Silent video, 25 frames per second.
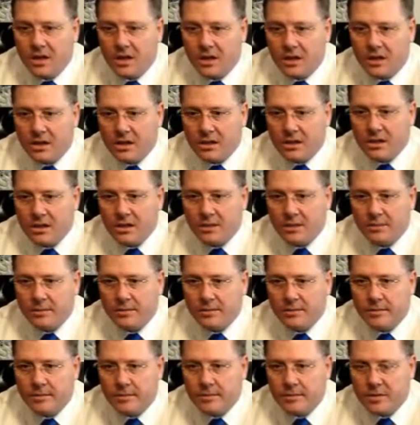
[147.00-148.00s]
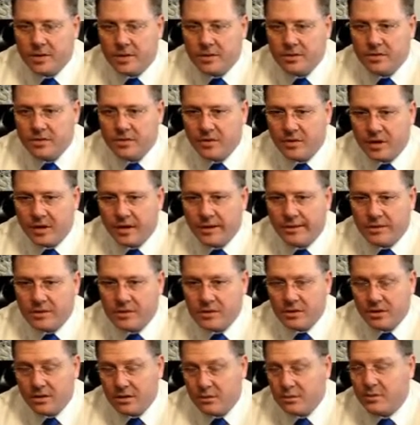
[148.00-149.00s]
And I just felt like I was
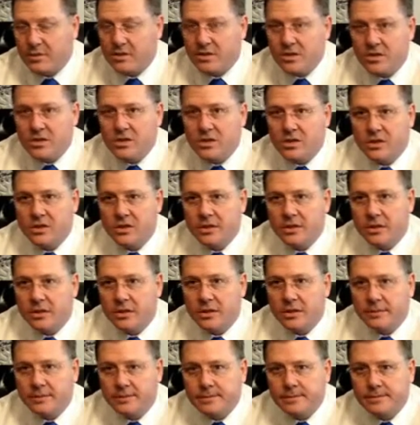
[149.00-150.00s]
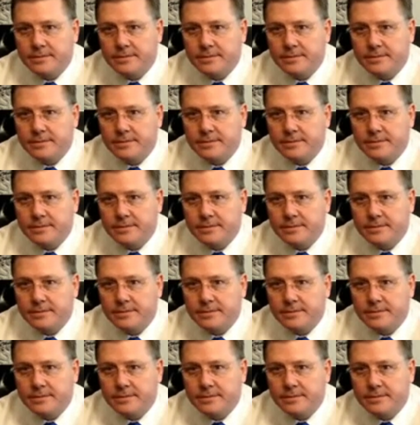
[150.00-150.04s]
in a good position to do it.